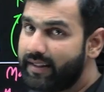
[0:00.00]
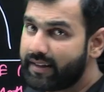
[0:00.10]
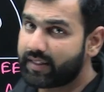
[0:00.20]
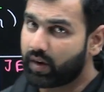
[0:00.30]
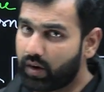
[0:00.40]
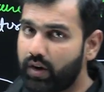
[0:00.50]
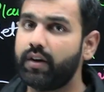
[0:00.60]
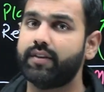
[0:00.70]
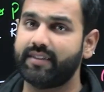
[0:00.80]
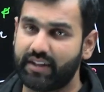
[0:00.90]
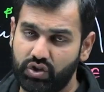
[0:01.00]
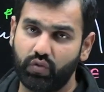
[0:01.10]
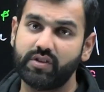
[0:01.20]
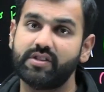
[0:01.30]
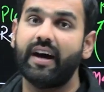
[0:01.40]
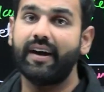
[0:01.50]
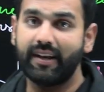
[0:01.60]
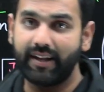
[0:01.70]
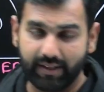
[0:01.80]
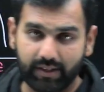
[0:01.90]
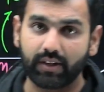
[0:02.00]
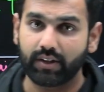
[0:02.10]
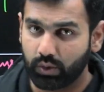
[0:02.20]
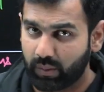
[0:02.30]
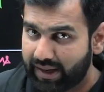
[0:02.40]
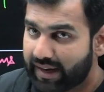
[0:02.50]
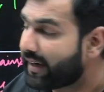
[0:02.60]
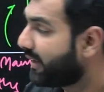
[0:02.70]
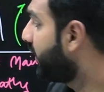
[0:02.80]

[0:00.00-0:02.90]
the third section which I'd like to highlight here